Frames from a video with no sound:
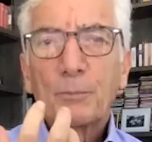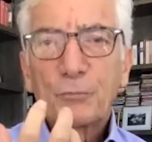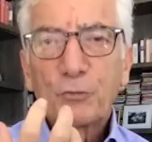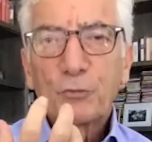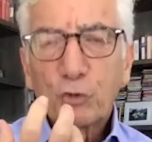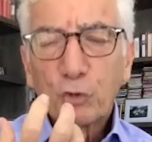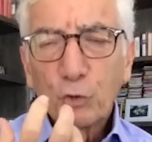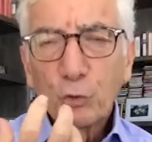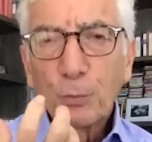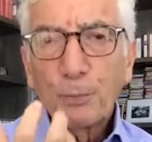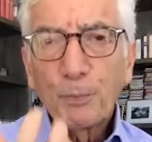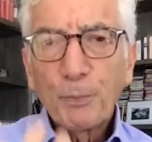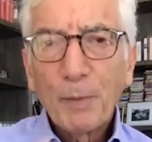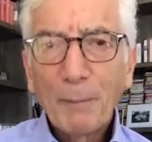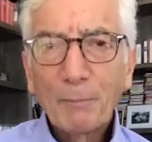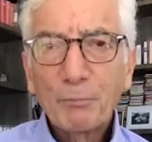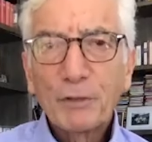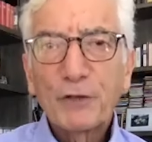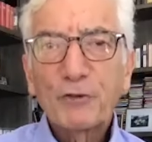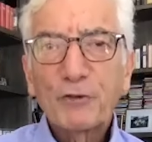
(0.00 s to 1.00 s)
to
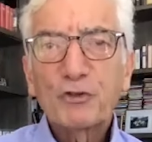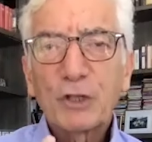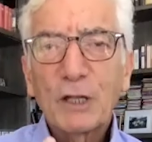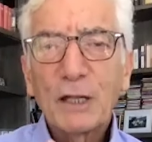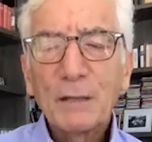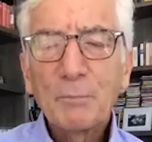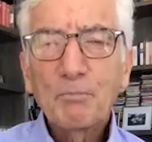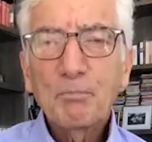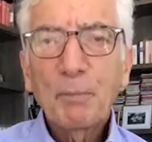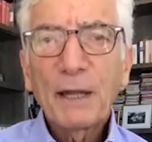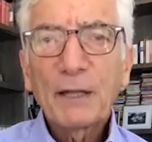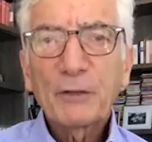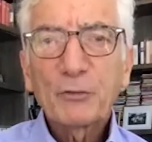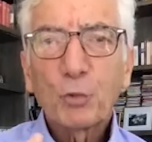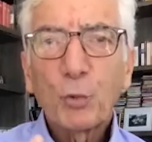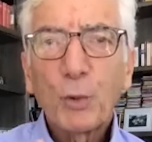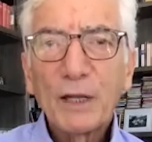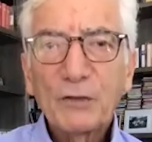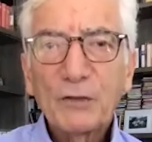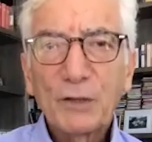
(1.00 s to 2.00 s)
publish
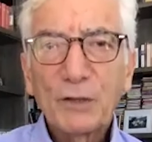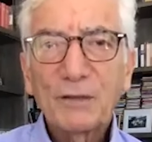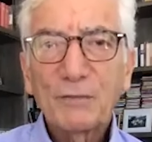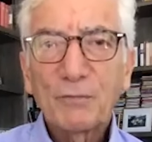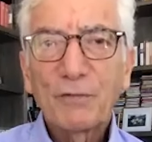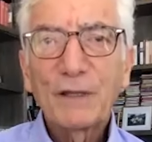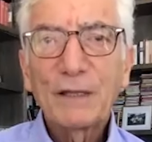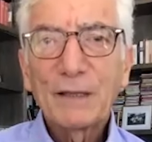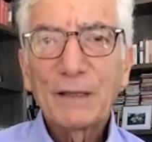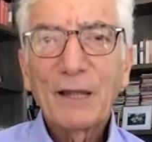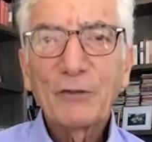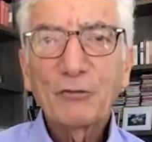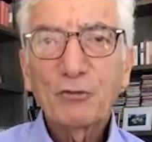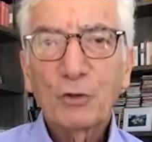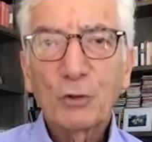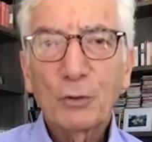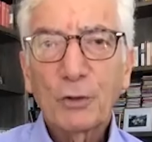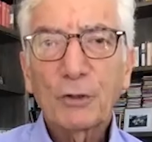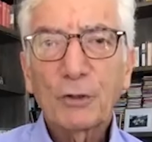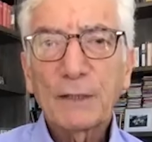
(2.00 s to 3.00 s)
impact-weighted
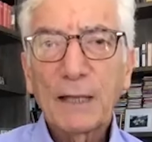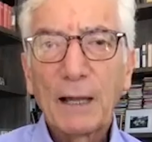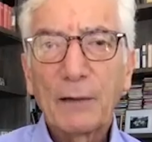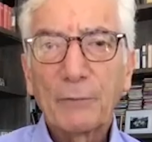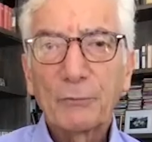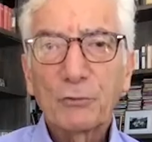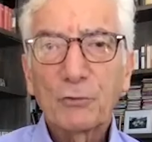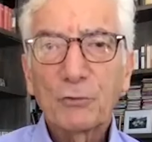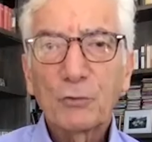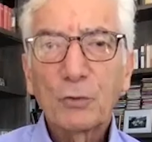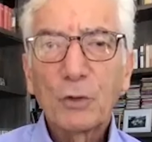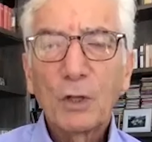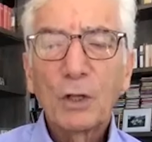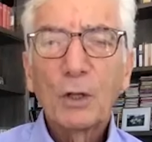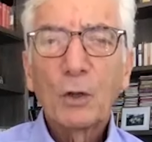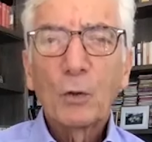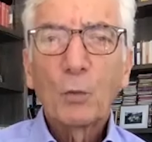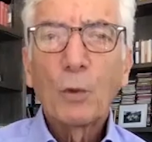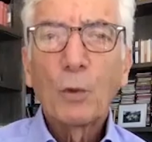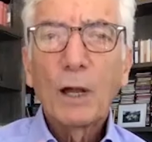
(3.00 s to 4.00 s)
financial accounts
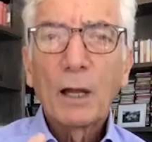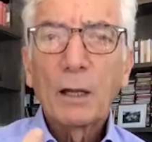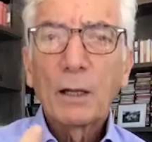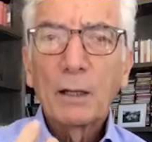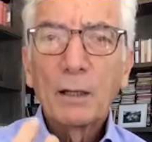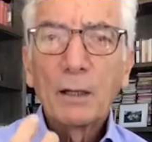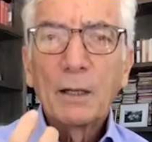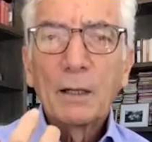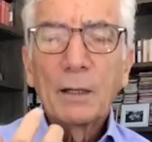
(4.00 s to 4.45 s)
where